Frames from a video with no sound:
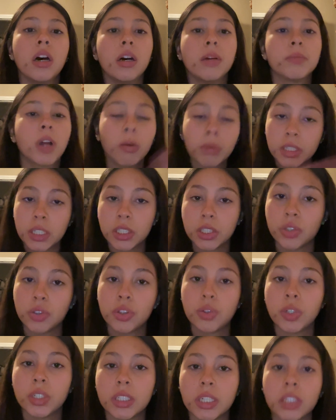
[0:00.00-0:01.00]
Common tests used
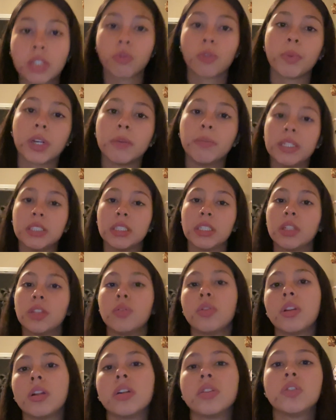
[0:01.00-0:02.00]
to assess aerobic capacity
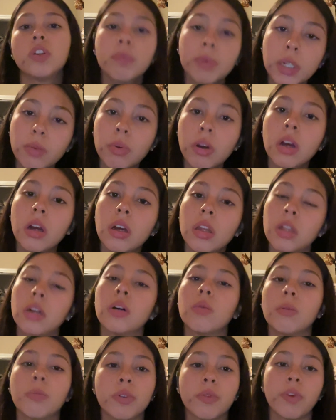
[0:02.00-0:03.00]
include the 12-minute run, the
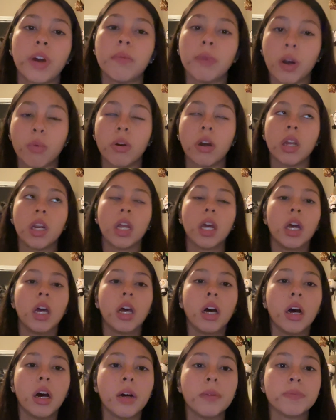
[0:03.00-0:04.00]
1.5-mile run,
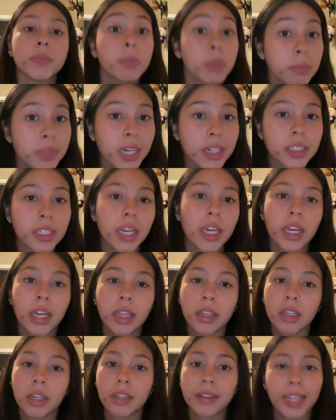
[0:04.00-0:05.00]
the beep test,
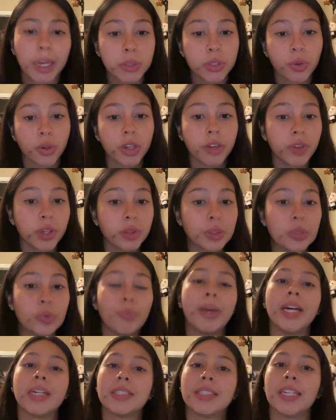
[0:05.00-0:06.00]
and laboratory VO2
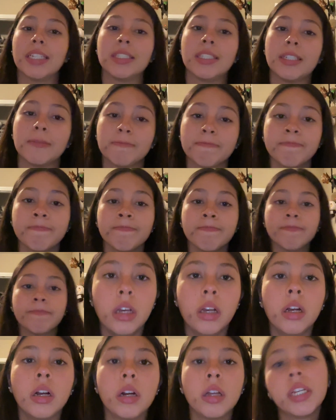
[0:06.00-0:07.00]
max testing.
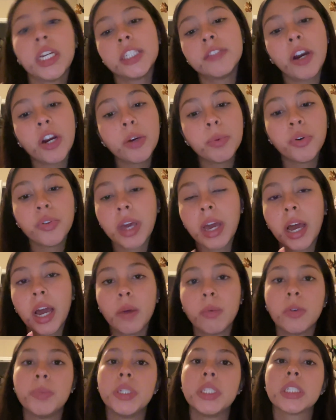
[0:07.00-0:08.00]
The next variable that I
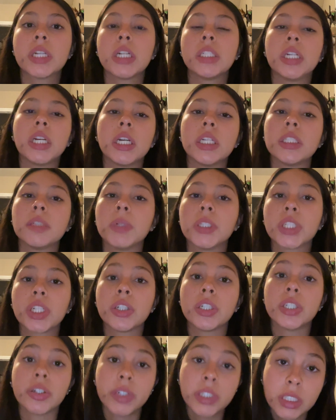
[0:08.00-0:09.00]
will be discussing is muscular
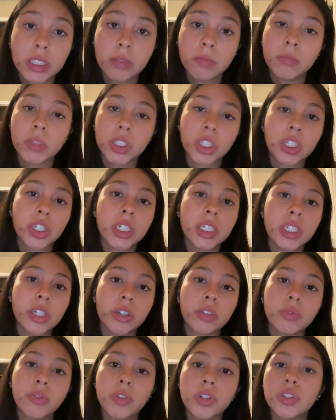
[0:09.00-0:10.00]
endurance. Muscular
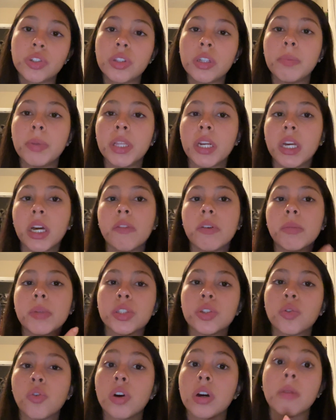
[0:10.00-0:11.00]
endurance refers to the ability of a
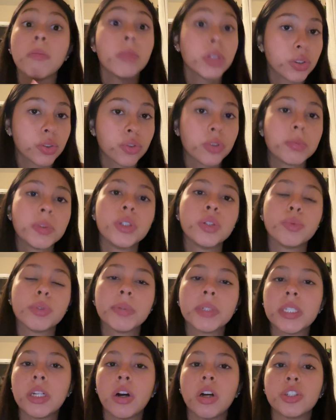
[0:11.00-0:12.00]
muscle or muscle group to
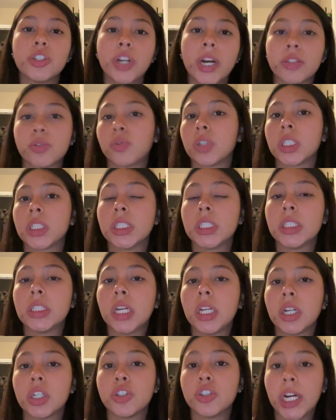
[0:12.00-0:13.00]
repeatedly contract or
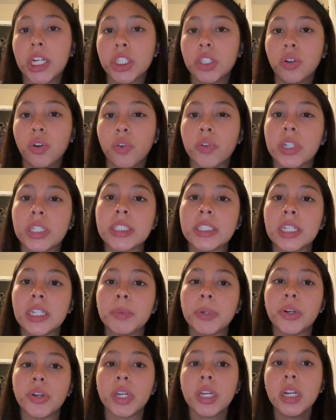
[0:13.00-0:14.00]
sustain a contraction over an extended
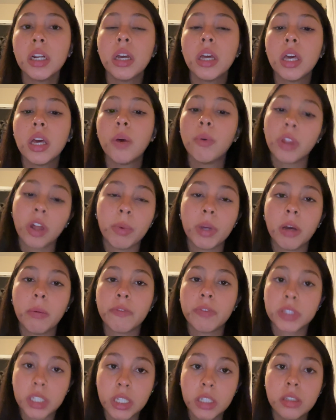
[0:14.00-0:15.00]
period without becoming
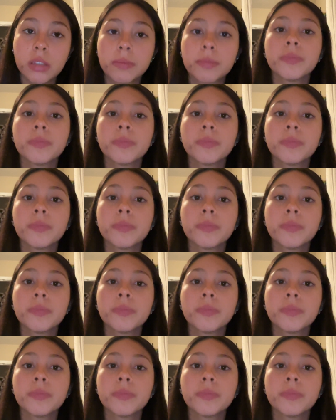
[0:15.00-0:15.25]
fatigued.